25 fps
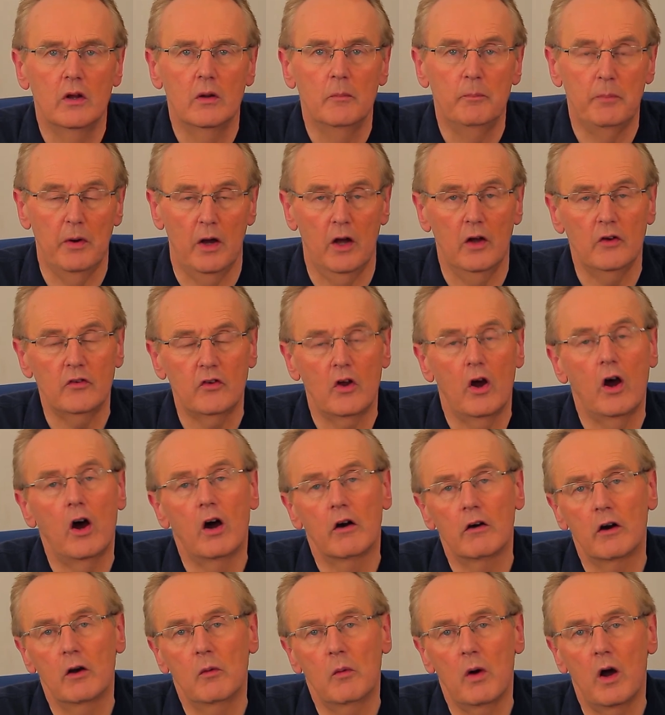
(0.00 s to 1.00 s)
but
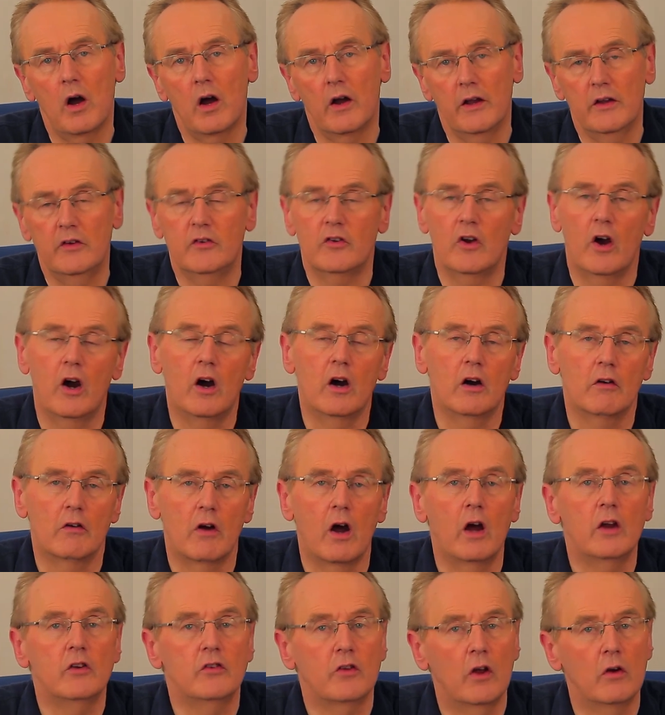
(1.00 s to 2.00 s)
ROI and
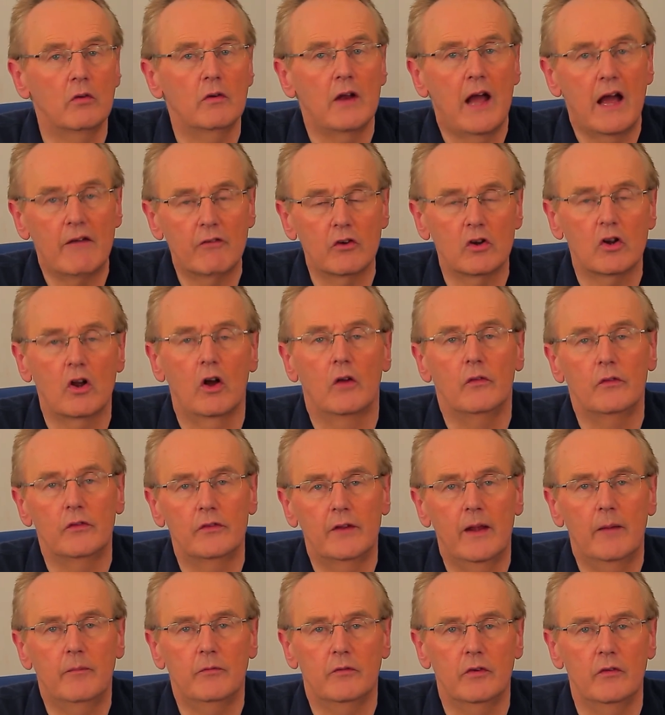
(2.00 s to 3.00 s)
RI don't have a
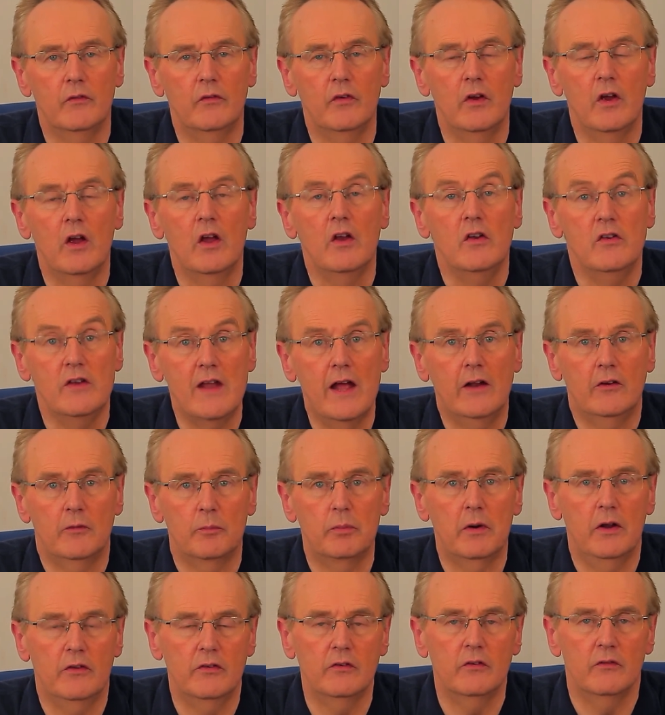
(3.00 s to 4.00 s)
concept of net
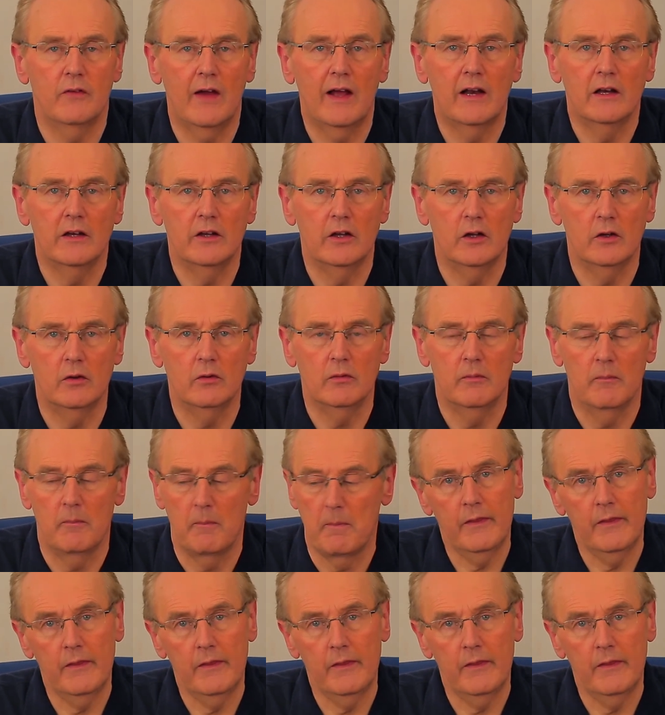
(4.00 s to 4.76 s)
present value.